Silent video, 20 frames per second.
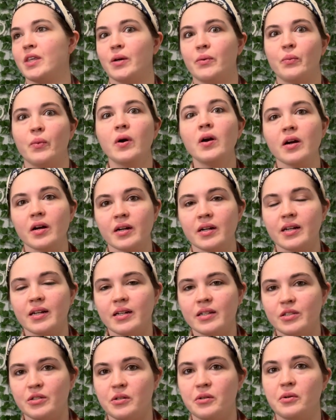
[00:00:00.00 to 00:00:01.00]
work
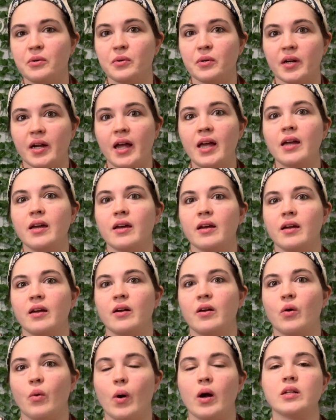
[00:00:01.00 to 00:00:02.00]
to create
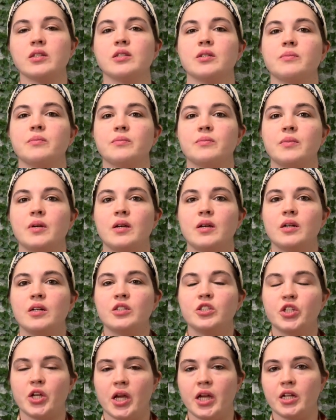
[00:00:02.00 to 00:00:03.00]
quantum
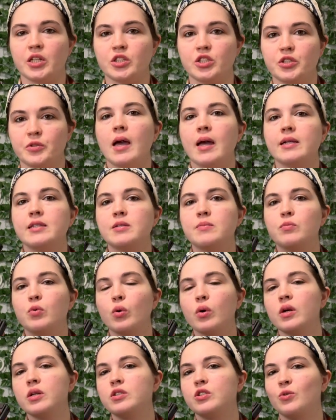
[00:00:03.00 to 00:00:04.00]
change. It's
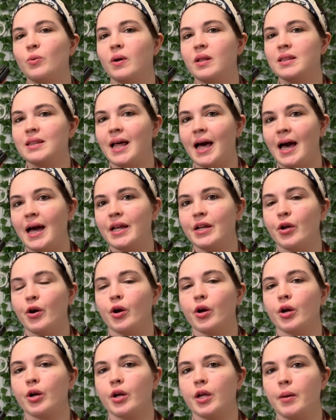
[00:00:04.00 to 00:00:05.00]
important to align
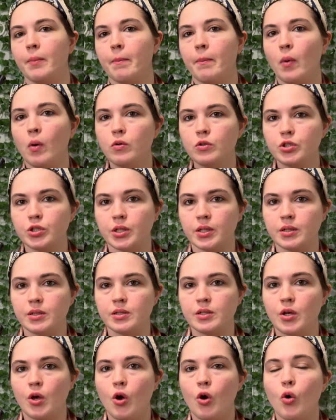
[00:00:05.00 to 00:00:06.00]
our emotions
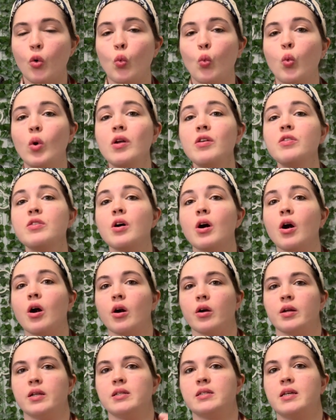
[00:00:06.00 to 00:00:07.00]
with our
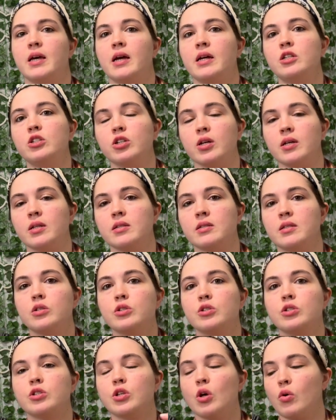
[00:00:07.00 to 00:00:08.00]
intentions
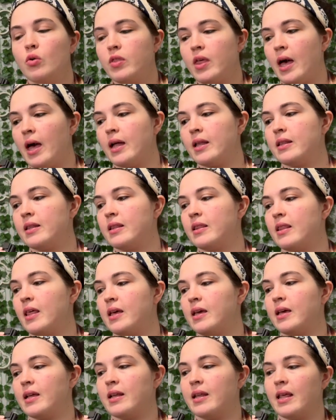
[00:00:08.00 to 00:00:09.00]
so that they
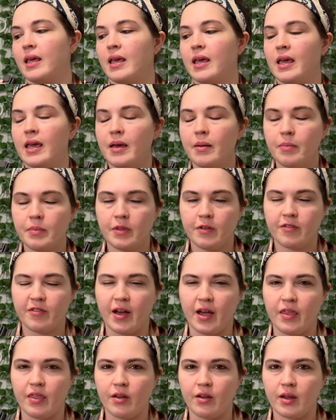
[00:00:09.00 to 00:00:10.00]
can
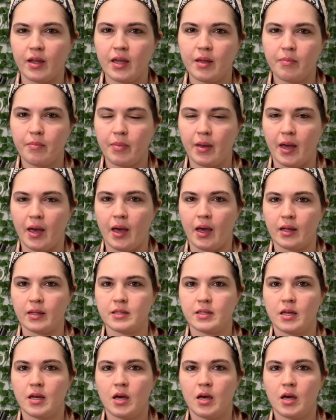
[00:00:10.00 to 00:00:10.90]
amplify their impact